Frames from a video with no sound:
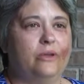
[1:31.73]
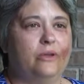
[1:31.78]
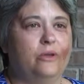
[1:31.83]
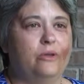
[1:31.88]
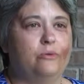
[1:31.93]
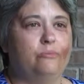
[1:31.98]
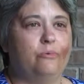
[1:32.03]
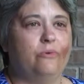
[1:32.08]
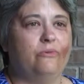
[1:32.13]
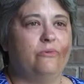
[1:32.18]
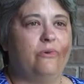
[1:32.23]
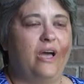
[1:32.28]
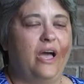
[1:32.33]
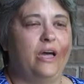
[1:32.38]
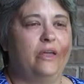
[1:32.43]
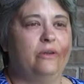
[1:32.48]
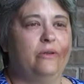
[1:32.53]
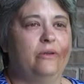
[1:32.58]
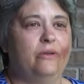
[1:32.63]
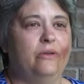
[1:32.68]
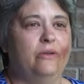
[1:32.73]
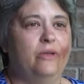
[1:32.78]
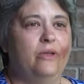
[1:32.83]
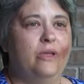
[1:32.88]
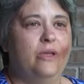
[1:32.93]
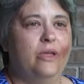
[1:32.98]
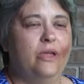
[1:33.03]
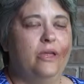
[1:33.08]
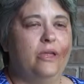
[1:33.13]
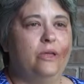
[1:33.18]
a good provider.
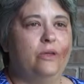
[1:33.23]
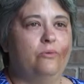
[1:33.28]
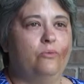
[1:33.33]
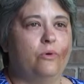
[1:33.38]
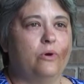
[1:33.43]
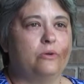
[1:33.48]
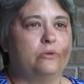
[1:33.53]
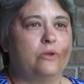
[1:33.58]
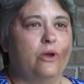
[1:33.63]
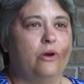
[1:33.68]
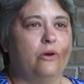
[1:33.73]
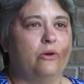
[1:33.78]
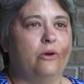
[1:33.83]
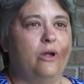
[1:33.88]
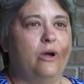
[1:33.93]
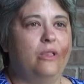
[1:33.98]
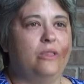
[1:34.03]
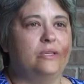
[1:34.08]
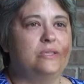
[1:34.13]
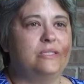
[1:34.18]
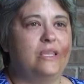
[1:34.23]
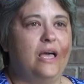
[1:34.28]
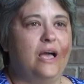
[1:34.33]
He worked hard all his